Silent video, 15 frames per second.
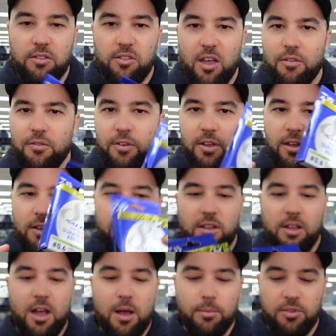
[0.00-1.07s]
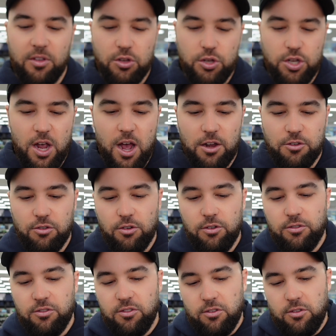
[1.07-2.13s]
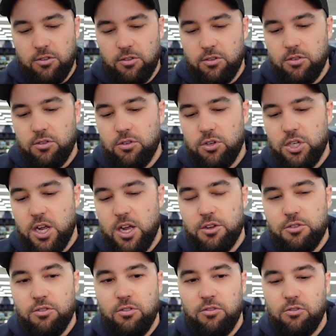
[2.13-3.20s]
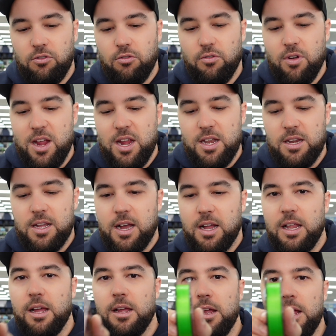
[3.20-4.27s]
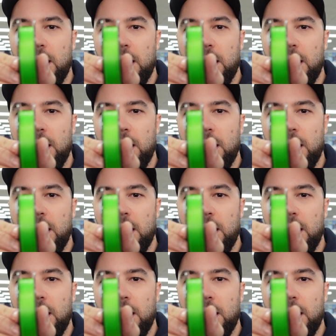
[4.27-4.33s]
stuff, is it comes in chartreuse green color,